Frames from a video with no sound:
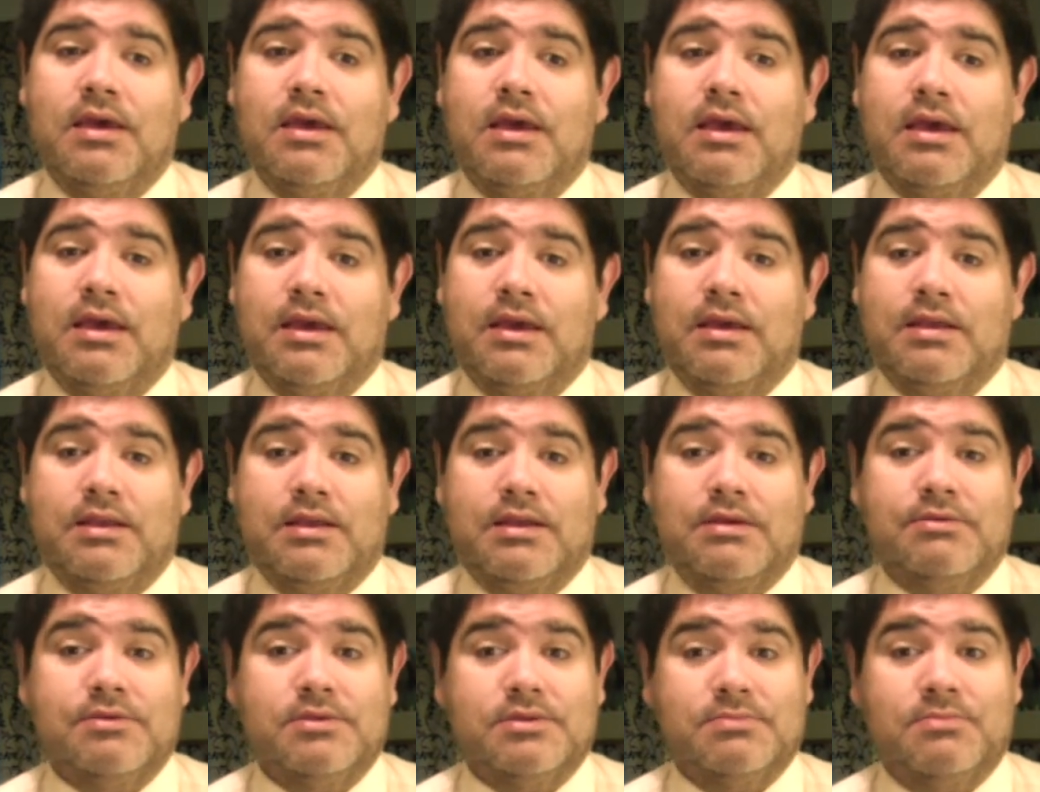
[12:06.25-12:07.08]
And
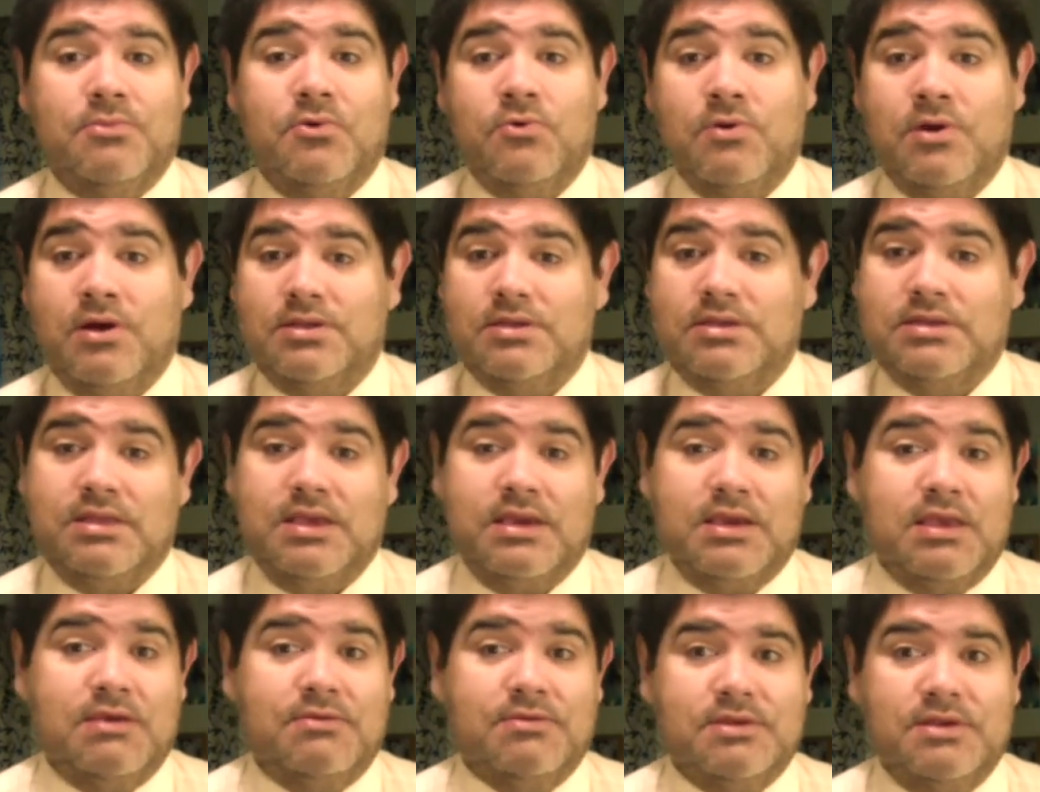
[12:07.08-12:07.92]
he was a moron to
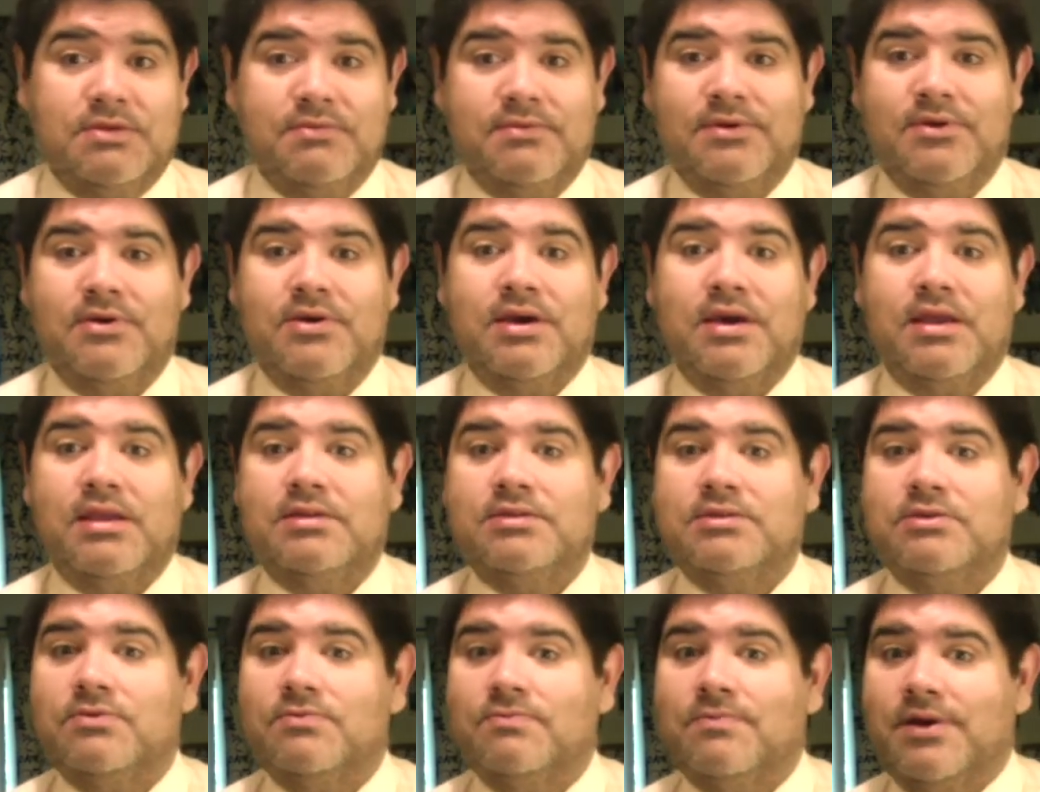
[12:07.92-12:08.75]
think he was even going to get
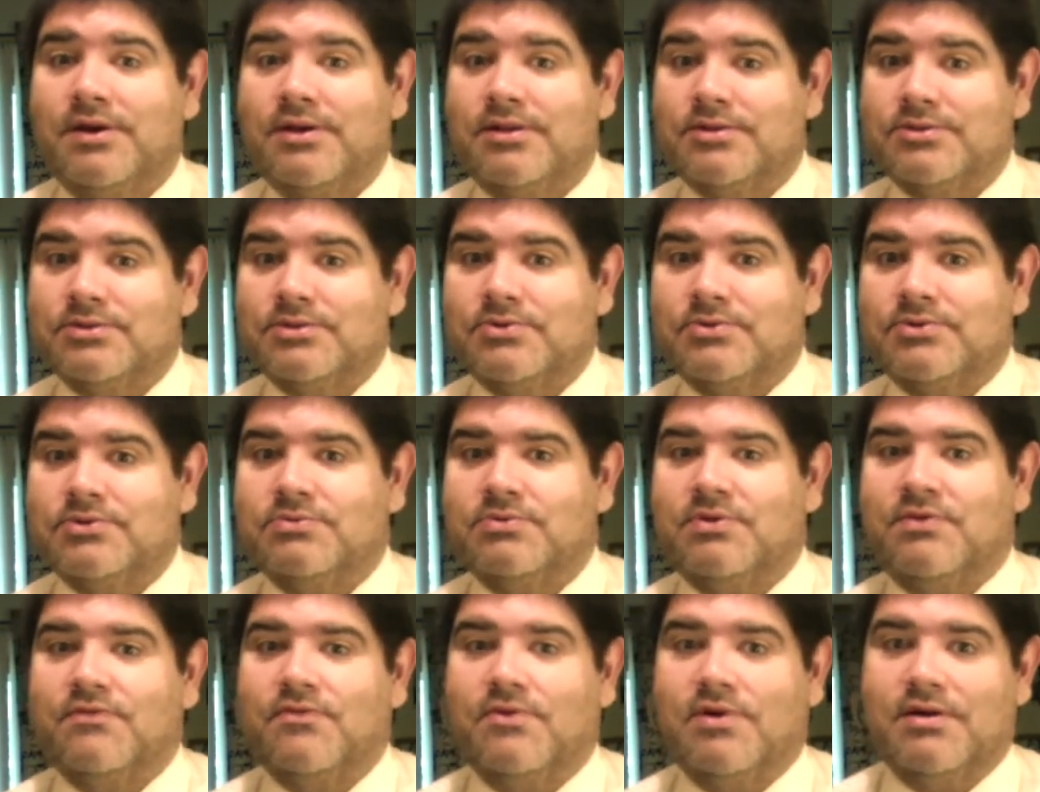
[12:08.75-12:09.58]
into a regular store in
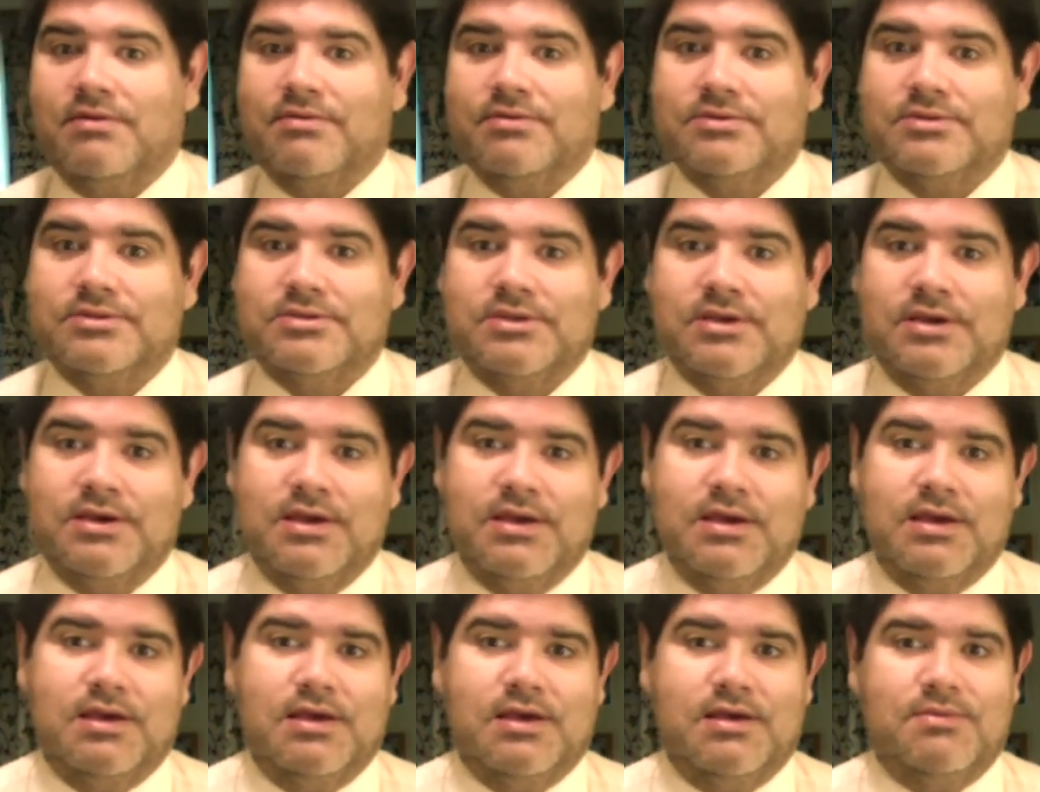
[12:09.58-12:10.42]
24 hours.
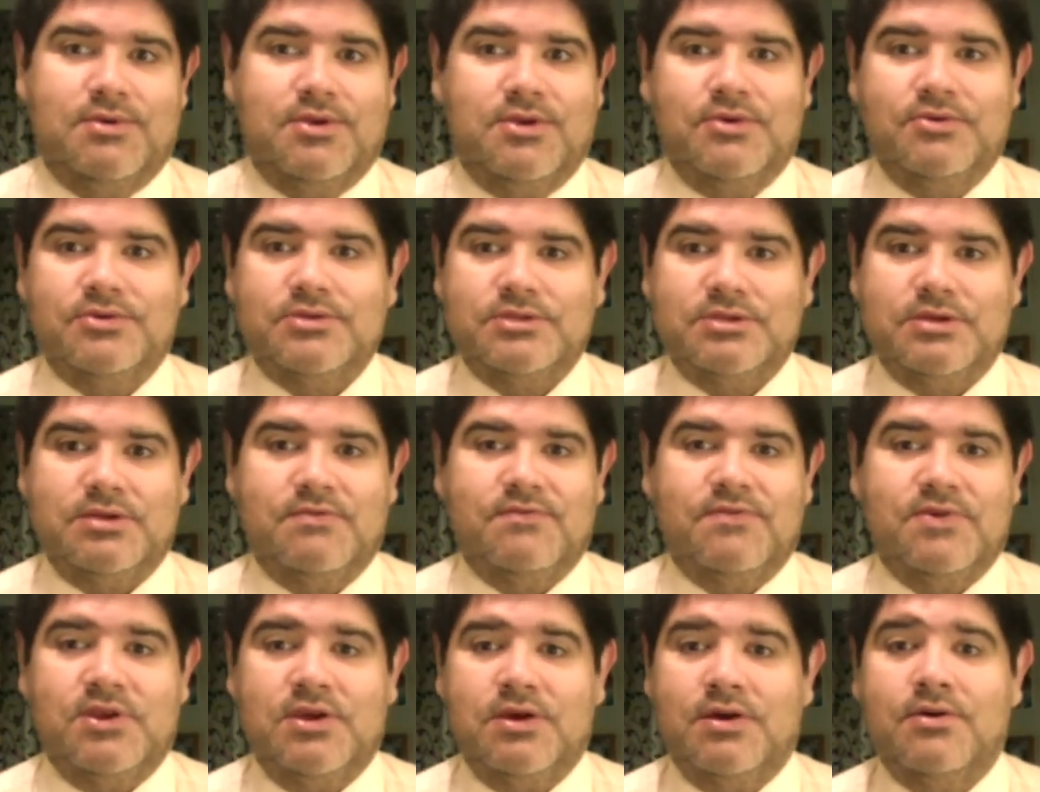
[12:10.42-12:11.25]
I mean, you'll see the
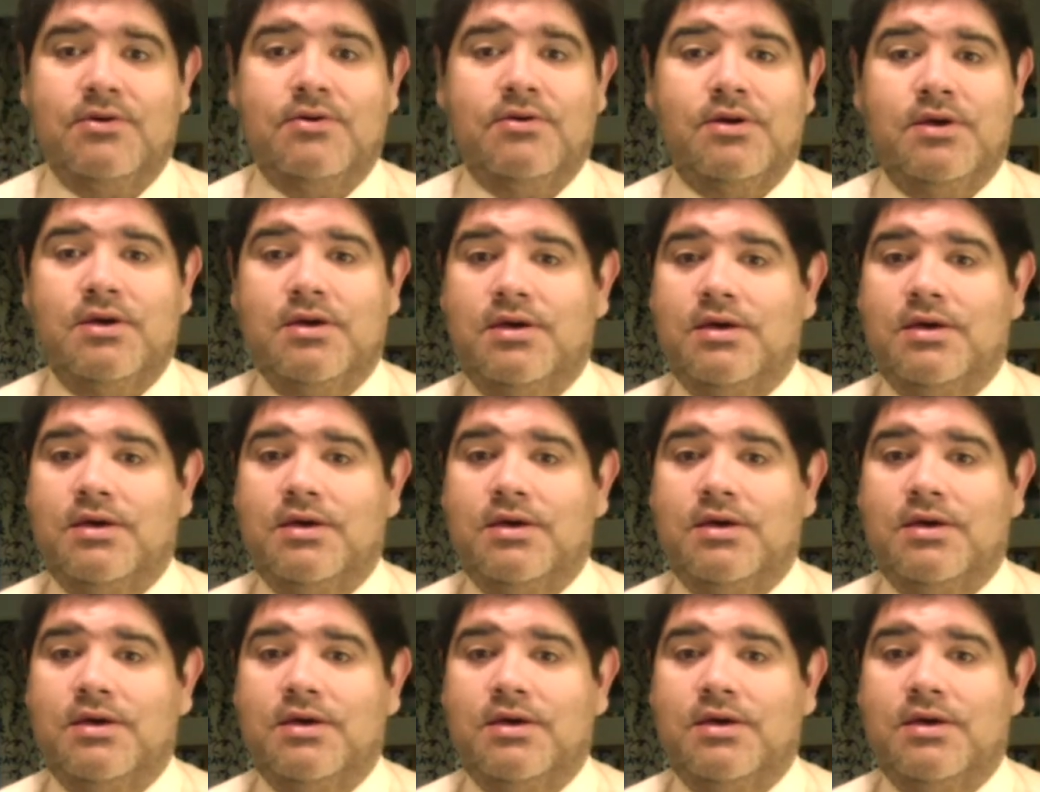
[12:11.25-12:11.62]
video.